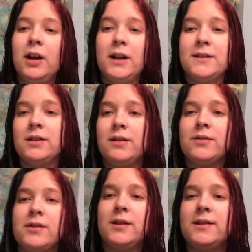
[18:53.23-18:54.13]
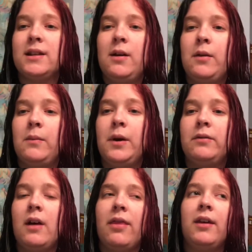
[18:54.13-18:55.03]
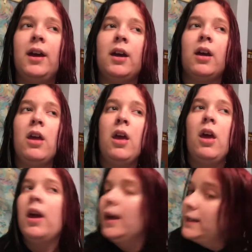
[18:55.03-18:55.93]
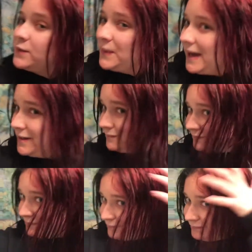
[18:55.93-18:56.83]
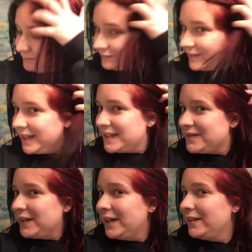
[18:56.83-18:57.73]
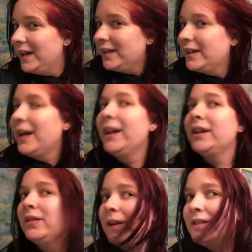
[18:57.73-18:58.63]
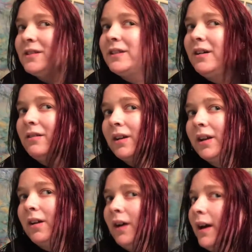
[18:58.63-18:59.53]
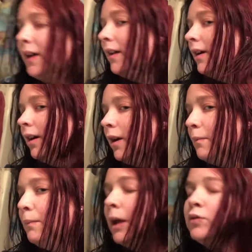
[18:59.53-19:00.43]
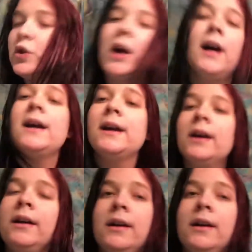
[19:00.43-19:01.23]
Alright, so I was stressing out about nothing. It's red. It's very red, and I like the way it turned out. We're going to go ahead, blow dry,